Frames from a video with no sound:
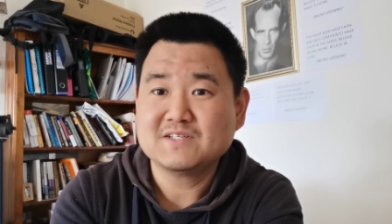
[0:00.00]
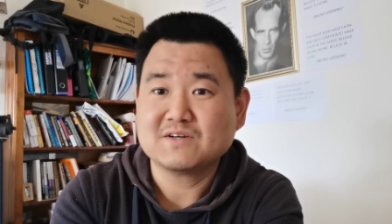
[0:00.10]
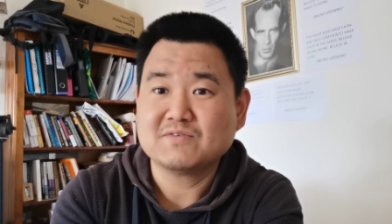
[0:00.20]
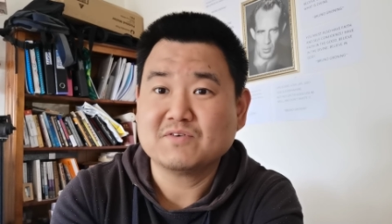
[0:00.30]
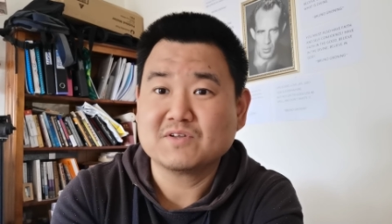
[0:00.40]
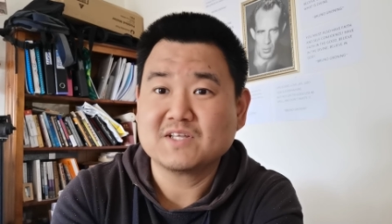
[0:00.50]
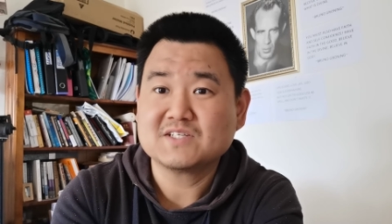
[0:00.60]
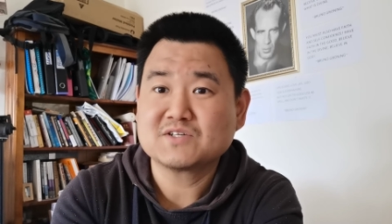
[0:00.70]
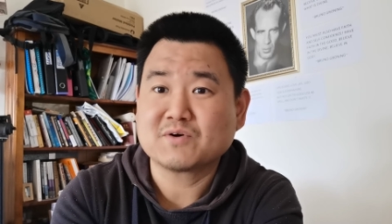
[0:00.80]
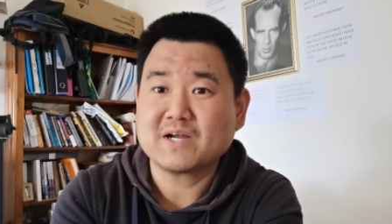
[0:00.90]
So for
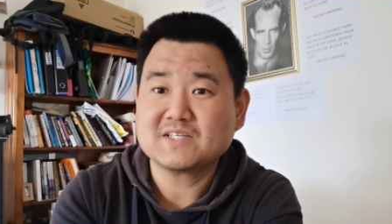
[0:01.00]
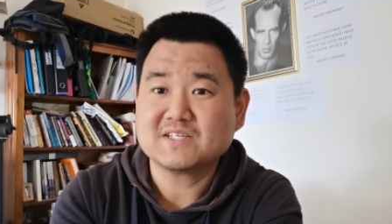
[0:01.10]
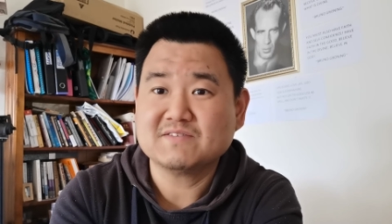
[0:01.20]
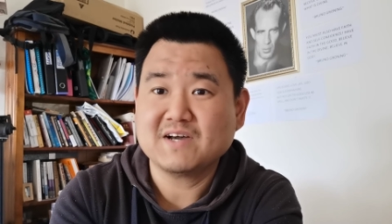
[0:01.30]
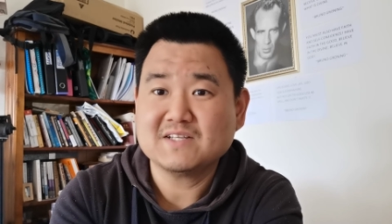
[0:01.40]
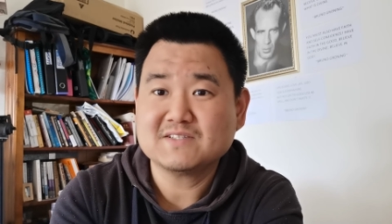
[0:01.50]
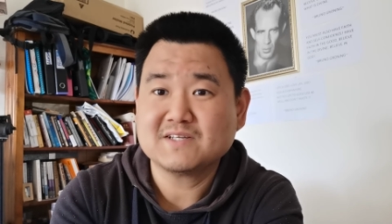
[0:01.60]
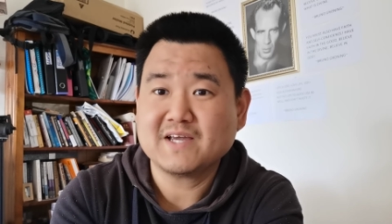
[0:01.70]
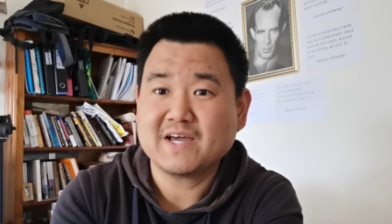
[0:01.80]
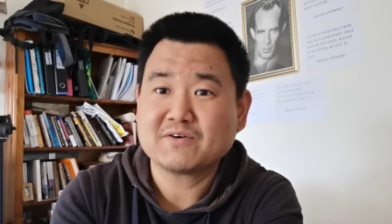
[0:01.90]
this great
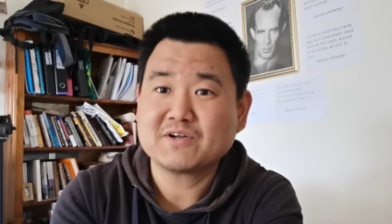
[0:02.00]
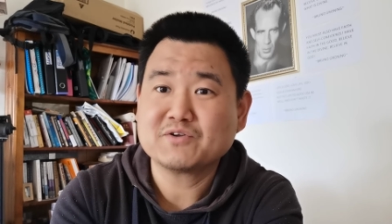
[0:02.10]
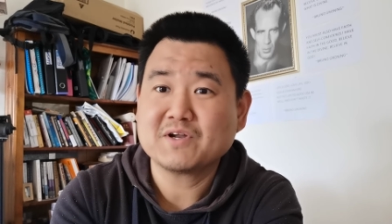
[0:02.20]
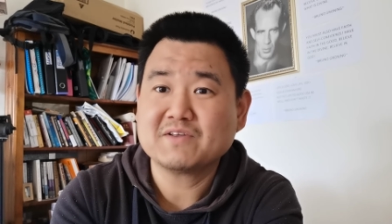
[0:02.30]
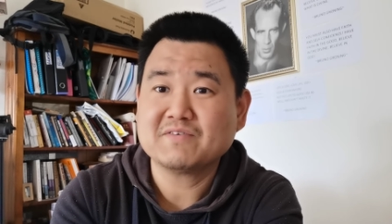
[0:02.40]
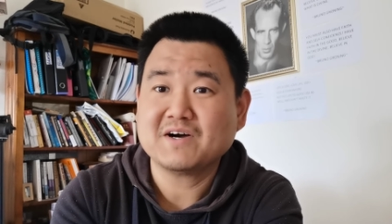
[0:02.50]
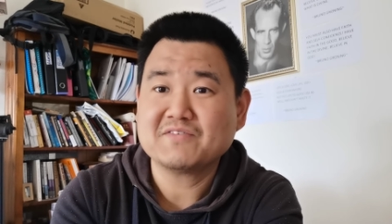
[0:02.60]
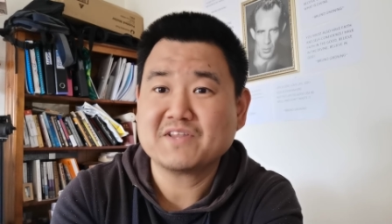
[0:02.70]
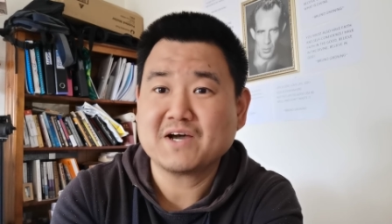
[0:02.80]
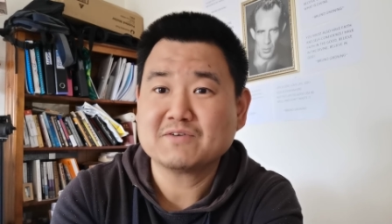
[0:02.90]
event, every
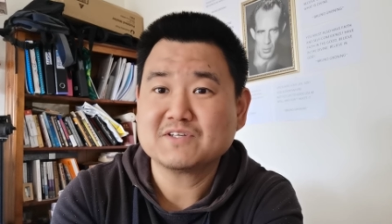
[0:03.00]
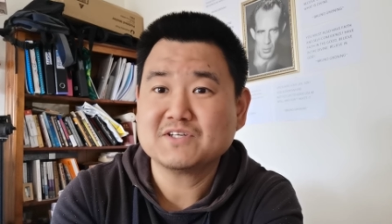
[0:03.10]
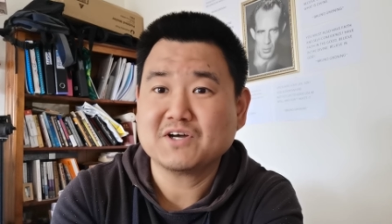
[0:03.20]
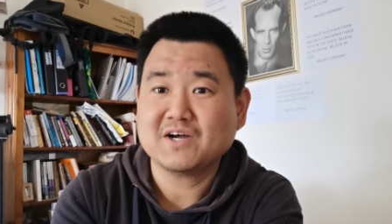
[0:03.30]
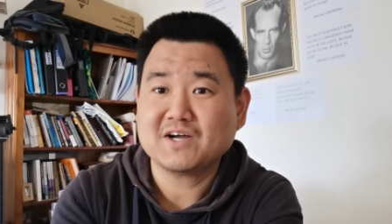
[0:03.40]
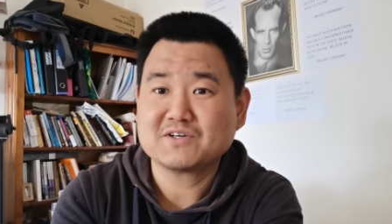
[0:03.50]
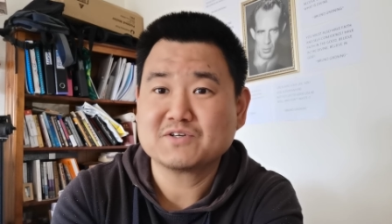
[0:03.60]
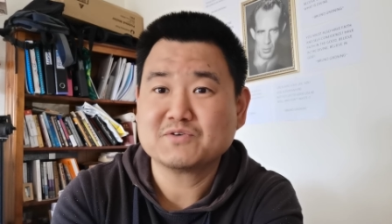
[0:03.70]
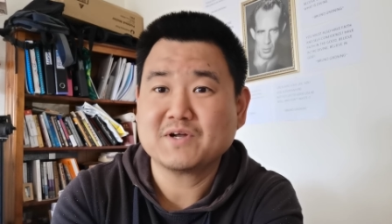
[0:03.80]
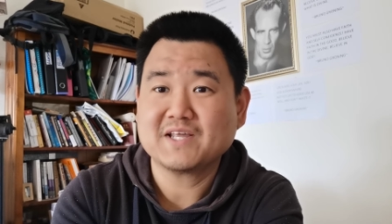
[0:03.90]

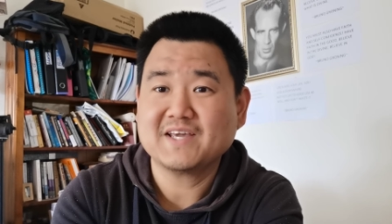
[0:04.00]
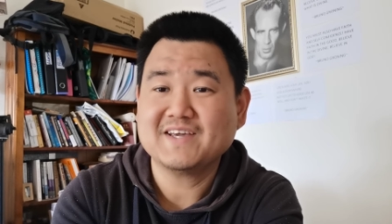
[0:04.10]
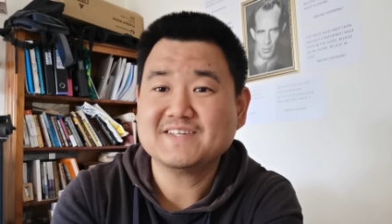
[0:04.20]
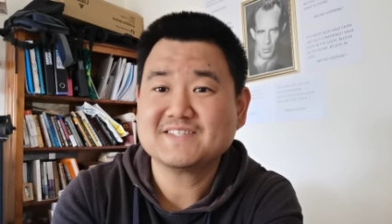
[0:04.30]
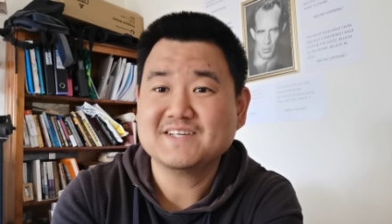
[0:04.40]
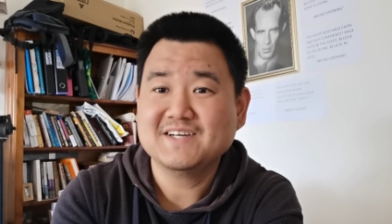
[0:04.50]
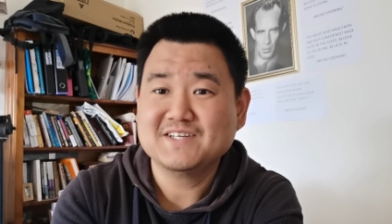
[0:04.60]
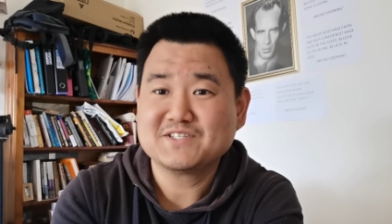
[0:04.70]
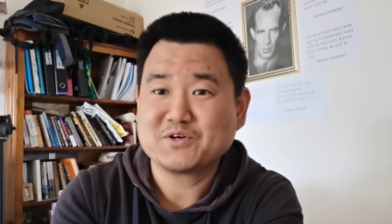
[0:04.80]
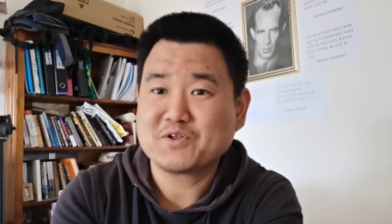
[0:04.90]
25,920 years,
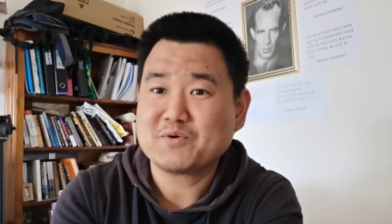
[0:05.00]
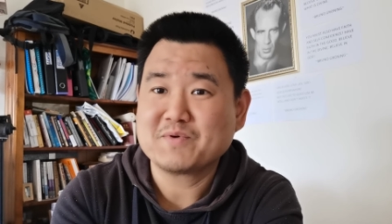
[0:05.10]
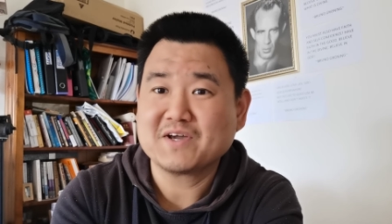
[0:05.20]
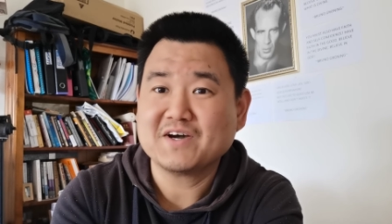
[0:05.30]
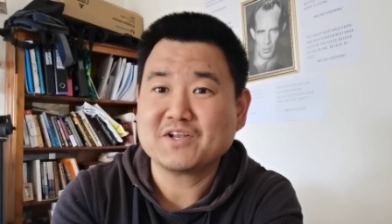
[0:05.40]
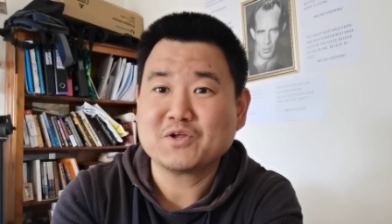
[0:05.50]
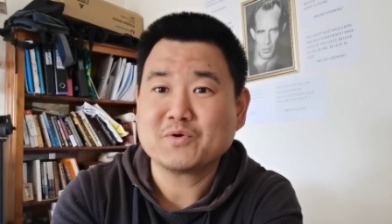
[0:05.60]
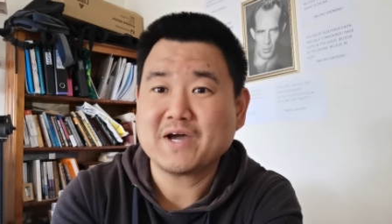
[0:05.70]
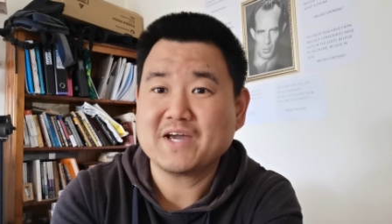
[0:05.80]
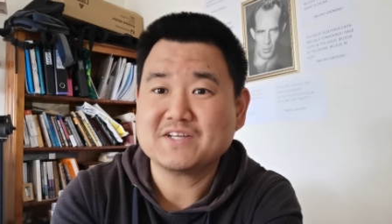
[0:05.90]
so there'll be a
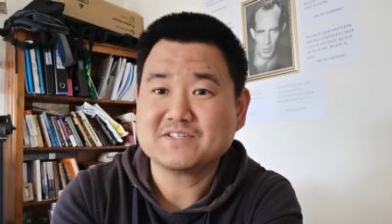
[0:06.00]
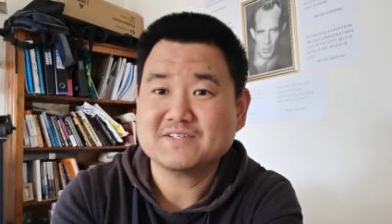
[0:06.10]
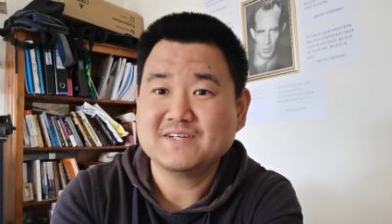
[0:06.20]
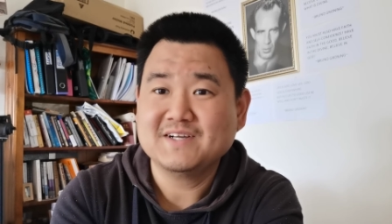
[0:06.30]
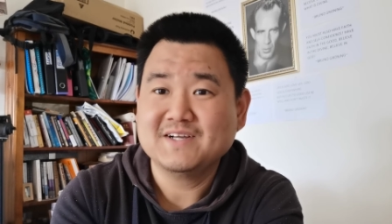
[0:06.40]
new age.